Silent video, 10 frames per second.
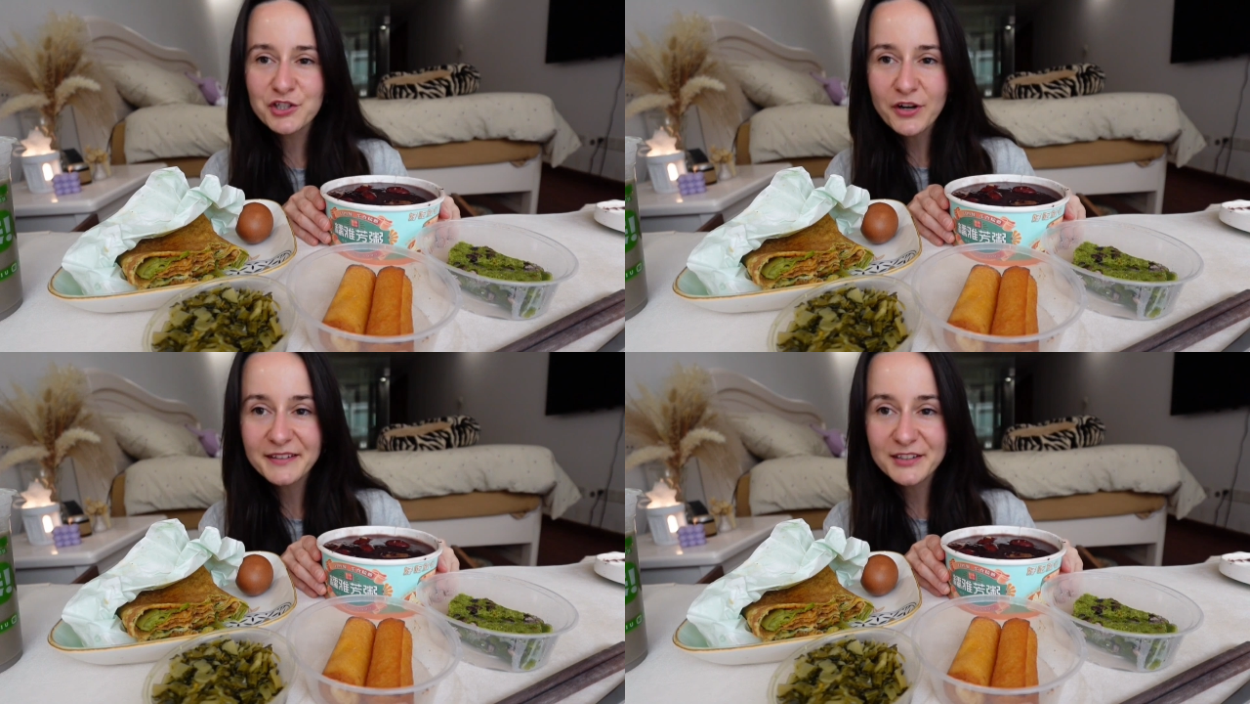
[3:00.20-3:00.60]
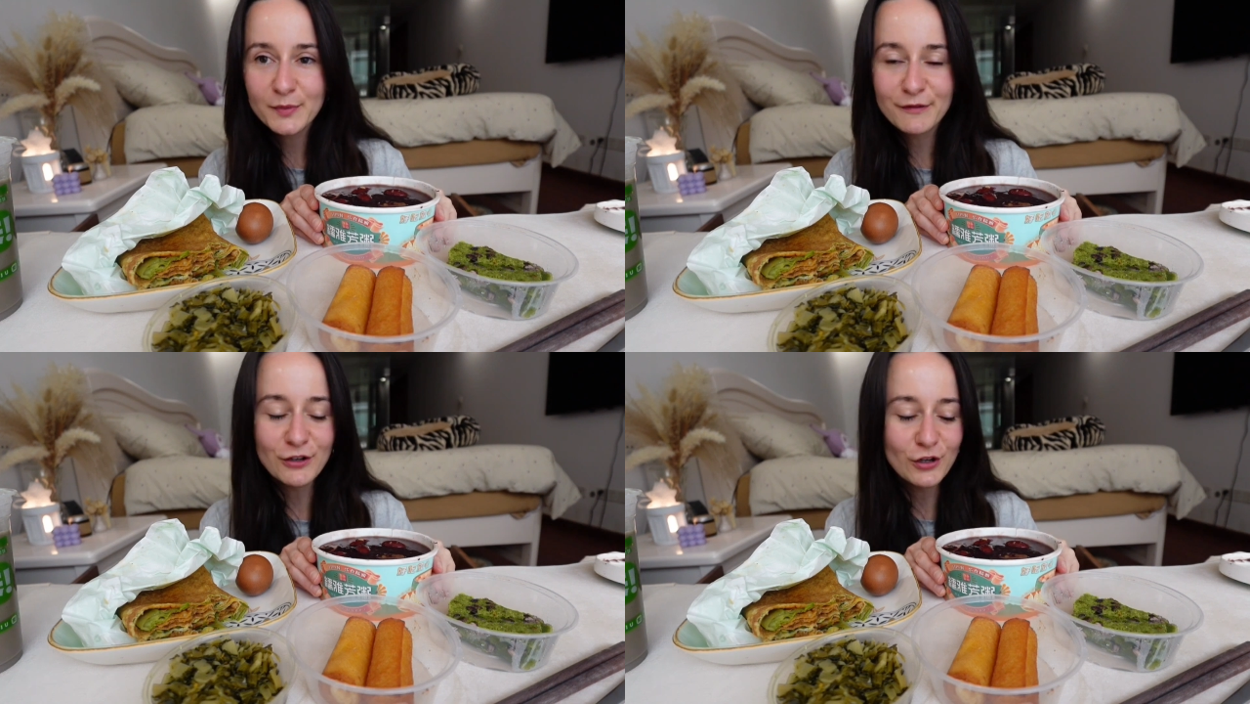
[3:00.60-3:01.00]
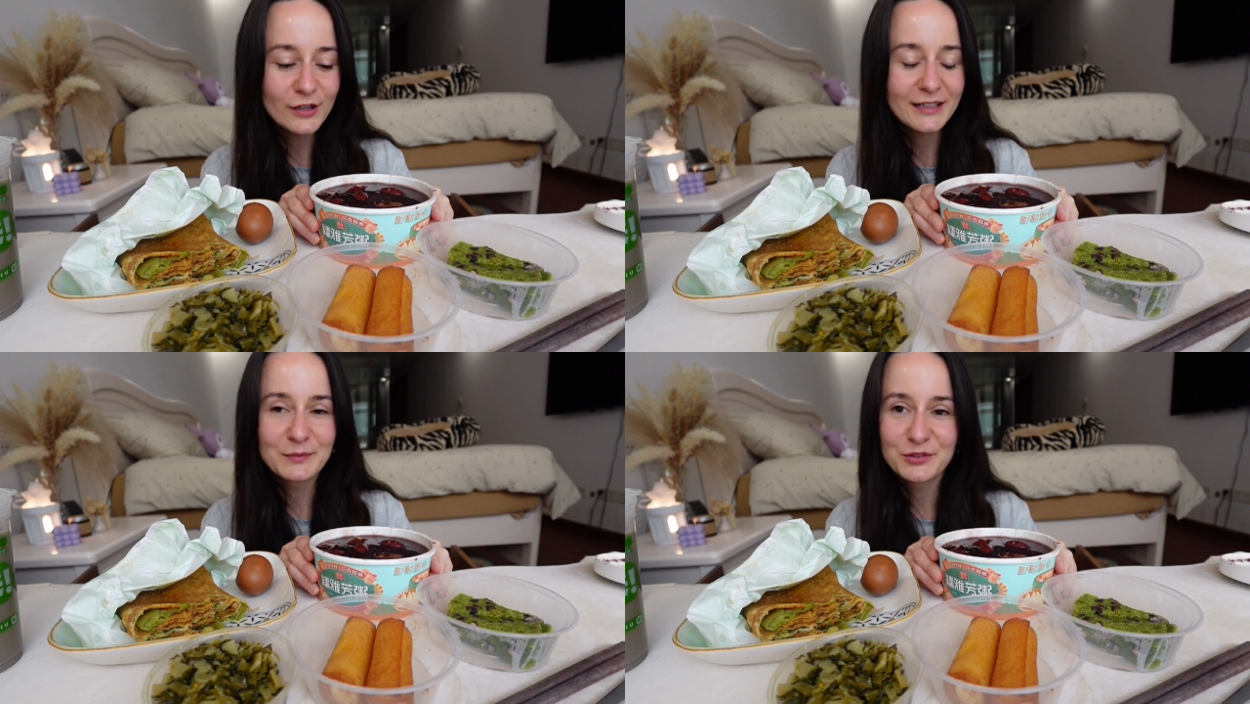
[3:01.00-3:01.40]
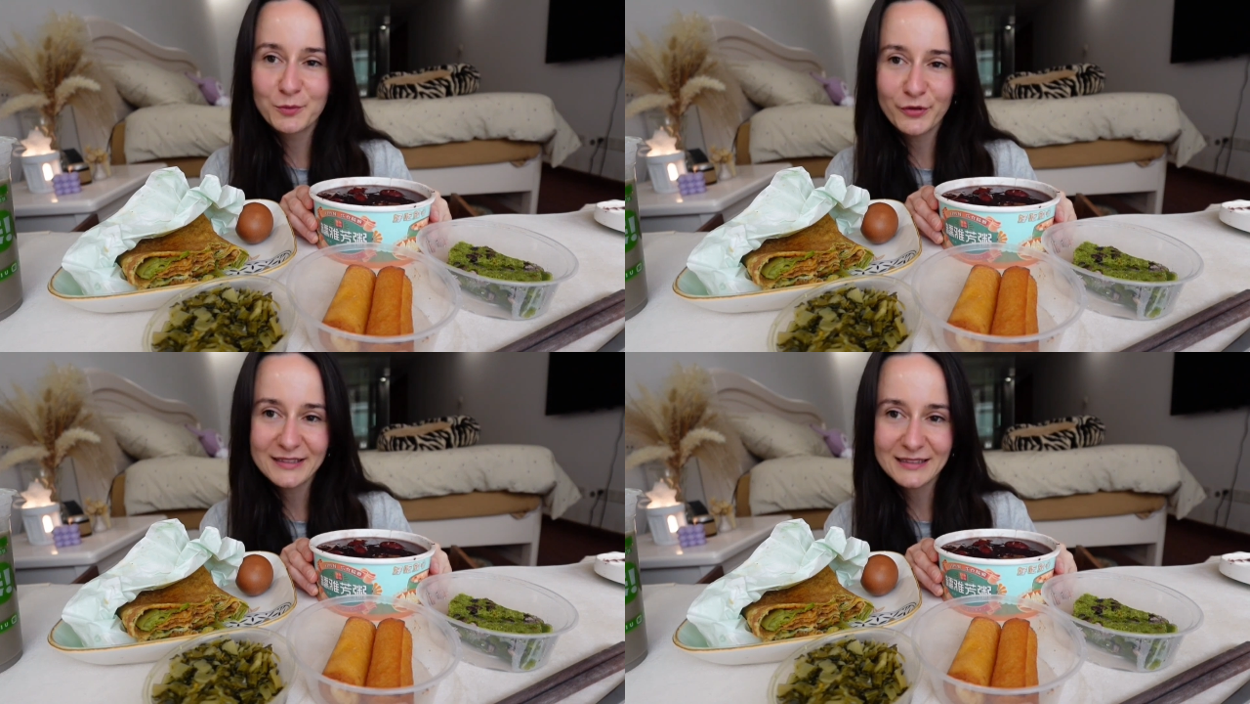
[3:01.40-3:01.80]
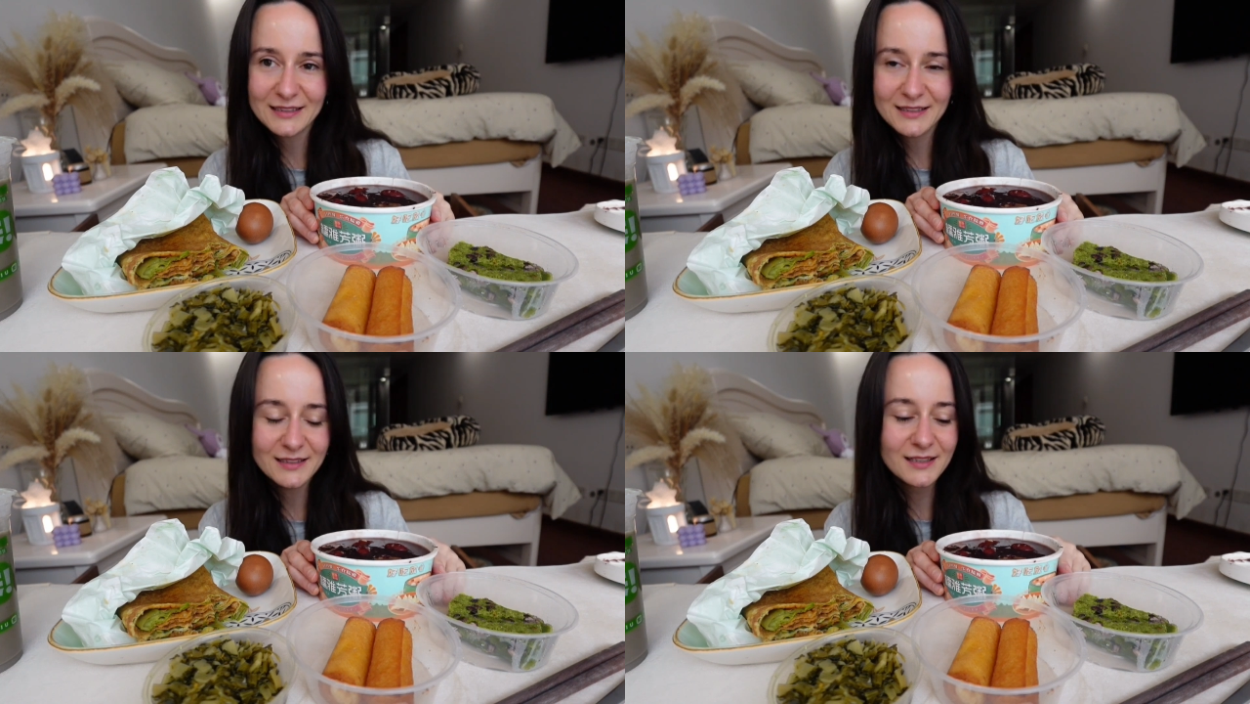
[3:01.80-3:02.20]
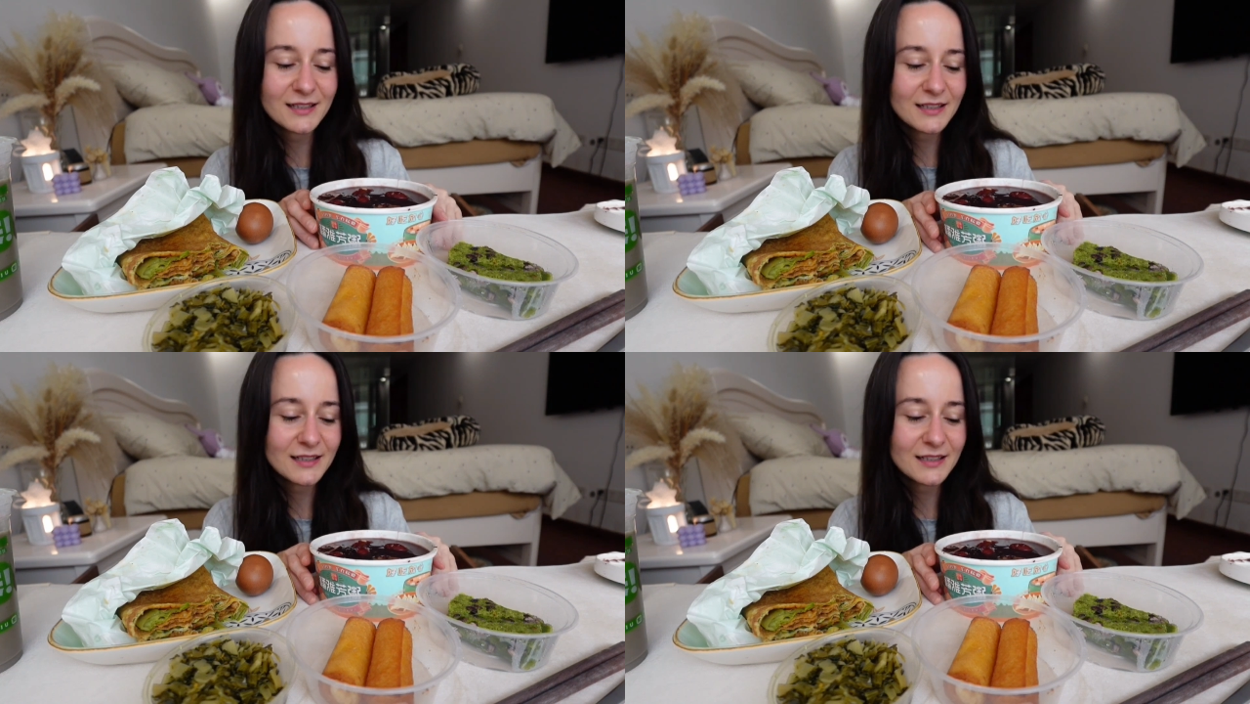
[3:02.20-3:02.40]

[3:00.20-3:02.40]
tried this before, and I'm super excited.